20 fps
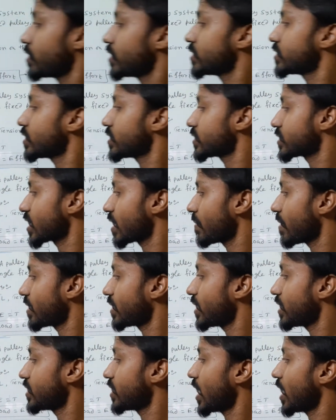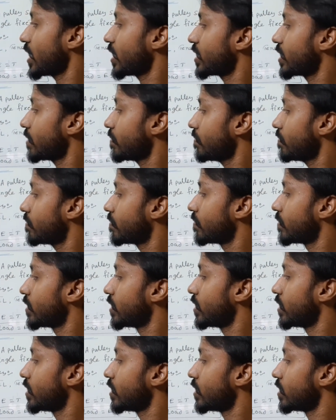is a schematic diagram.
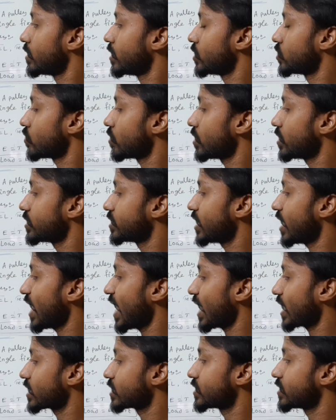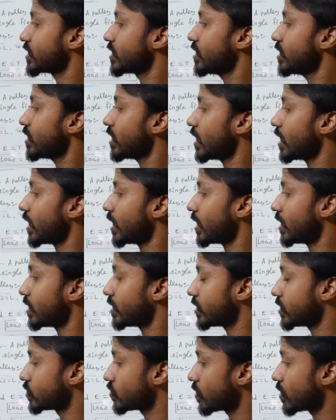This one is the axle
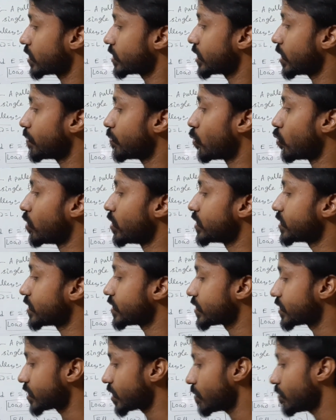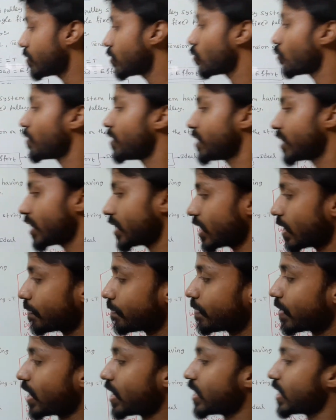and this one is the pulley system. We can
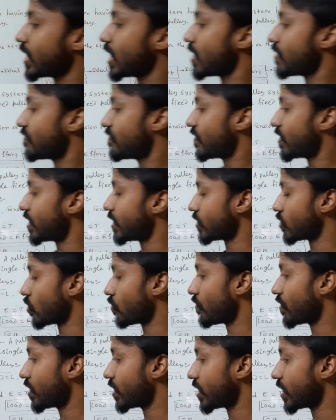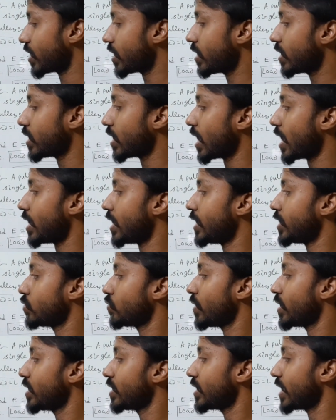apply effort over here and it
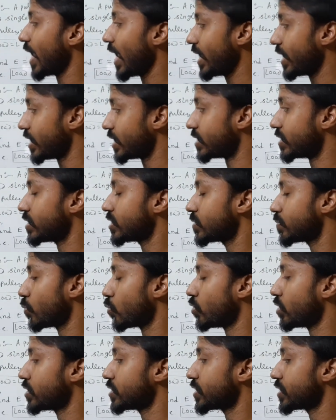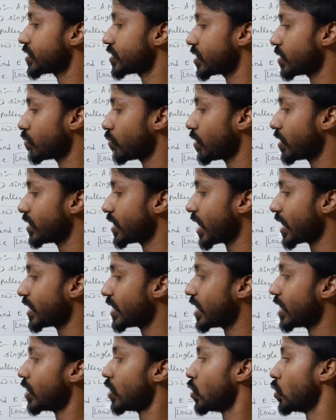will carry, this pulley system will
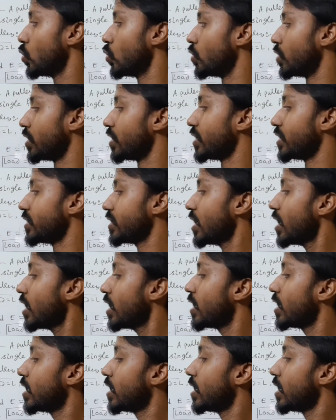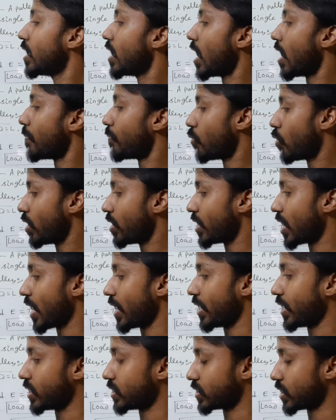carry a load in the upward
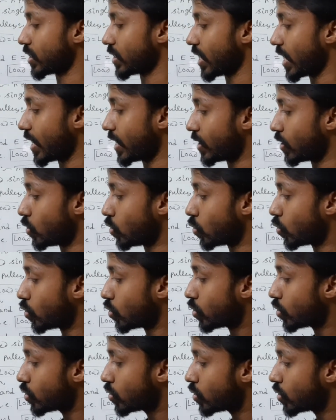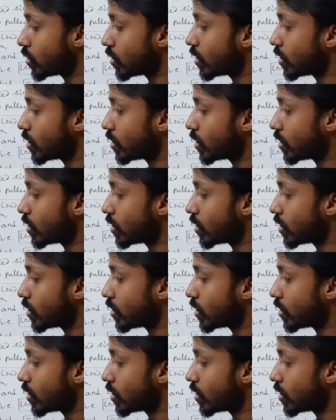direction, and load